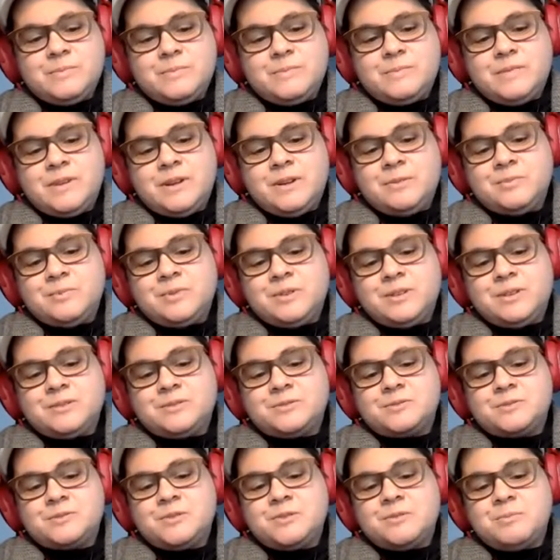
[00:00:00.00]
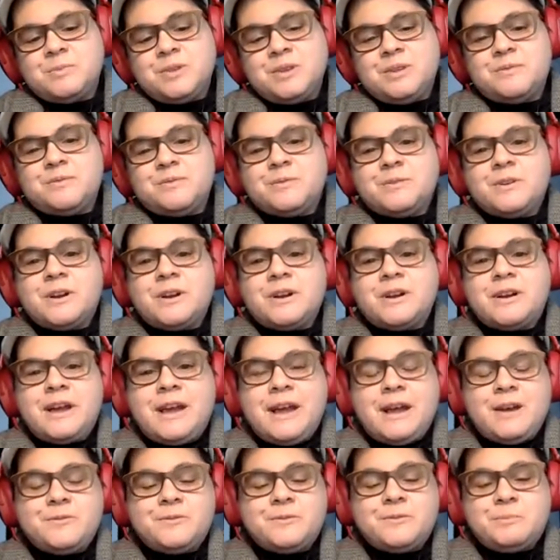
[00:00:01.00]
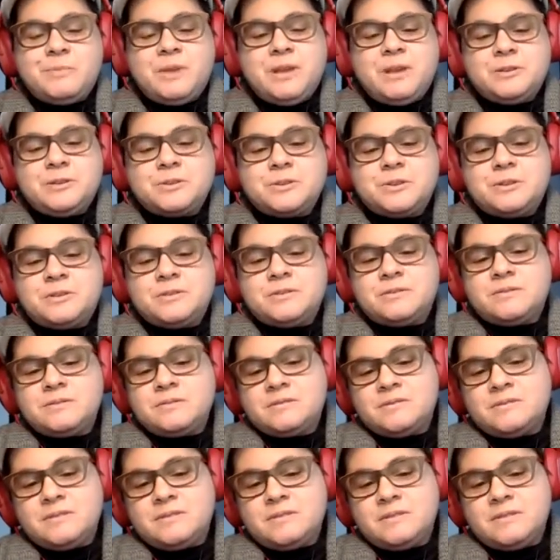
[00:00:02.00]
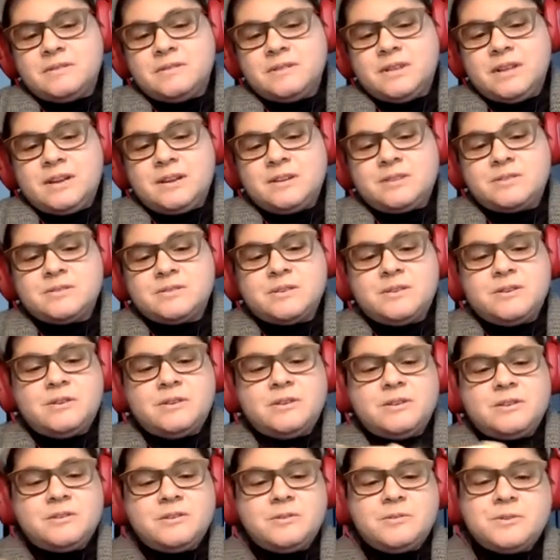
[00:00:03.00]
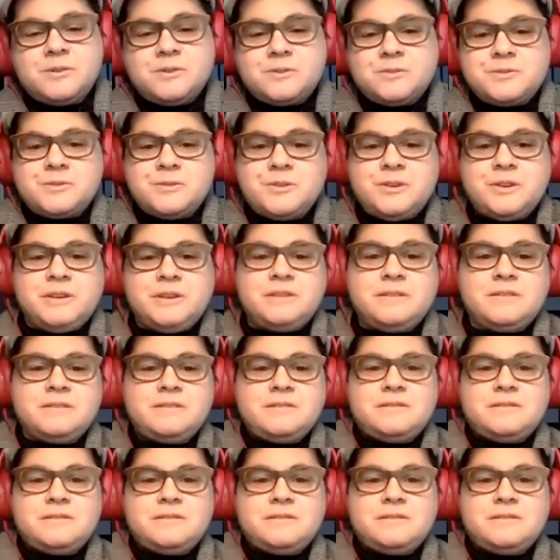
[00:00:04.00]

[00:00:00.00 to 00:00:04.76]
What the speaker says: Now please join me for our affirmation that is on your screen.